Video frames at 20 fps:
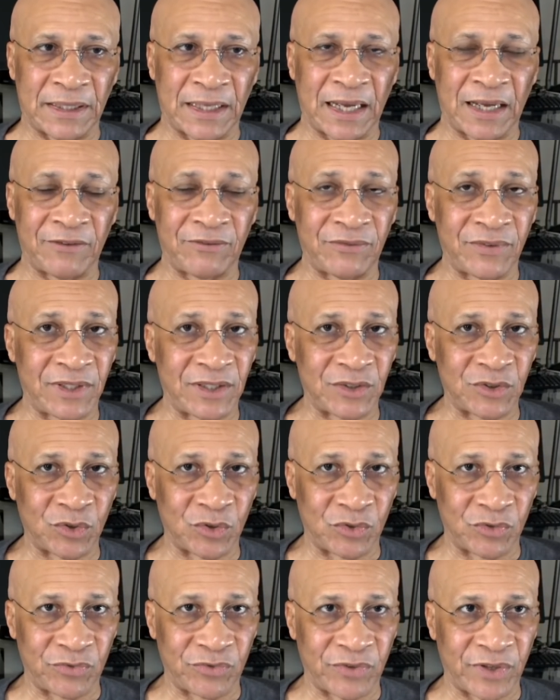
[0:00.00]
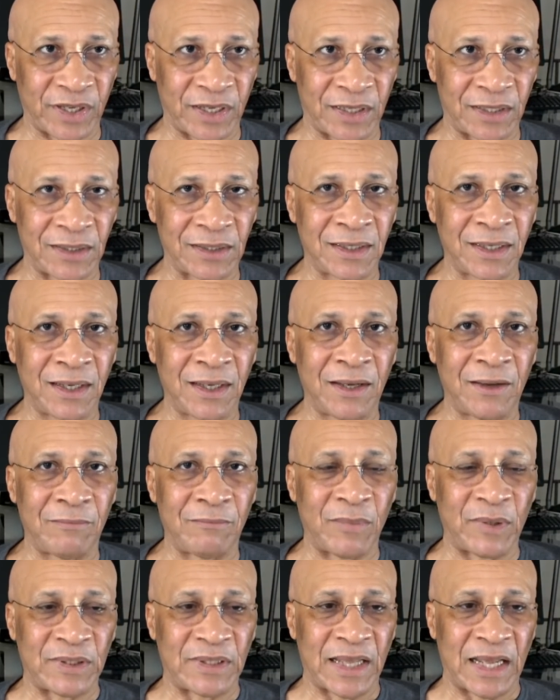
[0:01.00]
I feel it's going to fail.
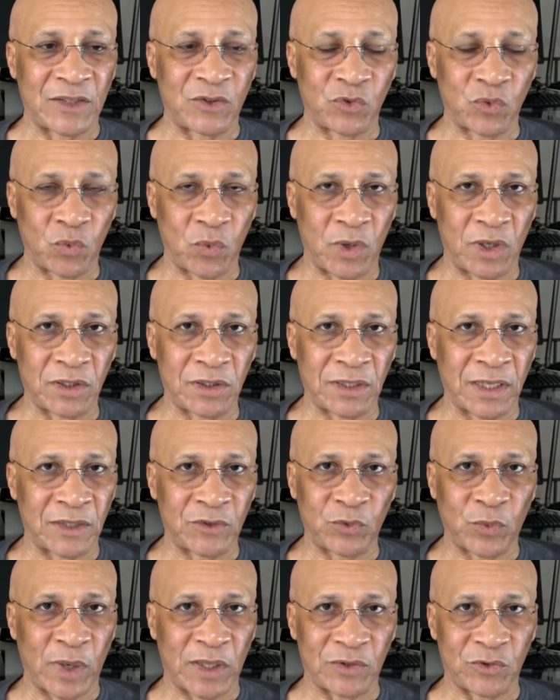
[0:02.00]
But that's what